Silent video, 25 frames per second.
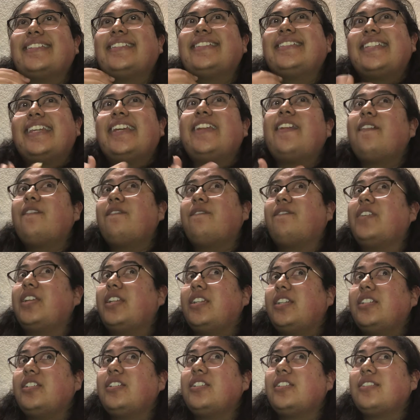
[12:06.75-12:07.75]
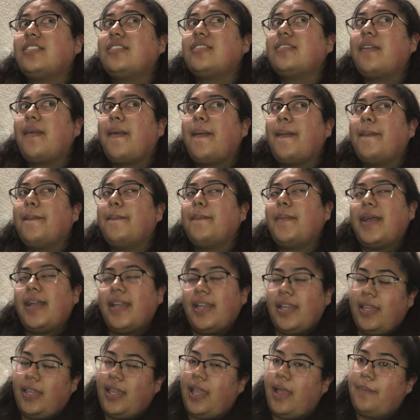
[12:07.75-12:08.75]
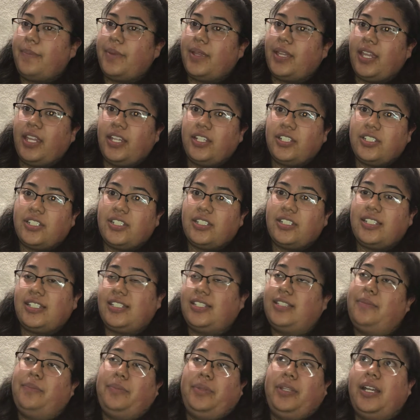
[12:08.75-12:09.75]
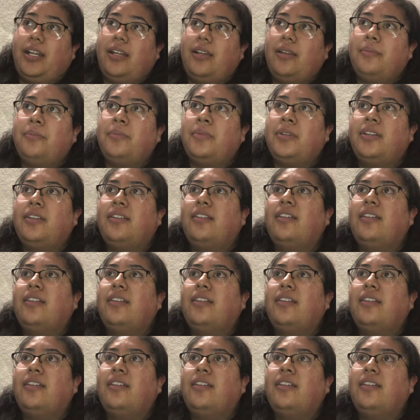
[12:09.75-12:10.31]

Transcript: didn't finish my application because I'm dumb.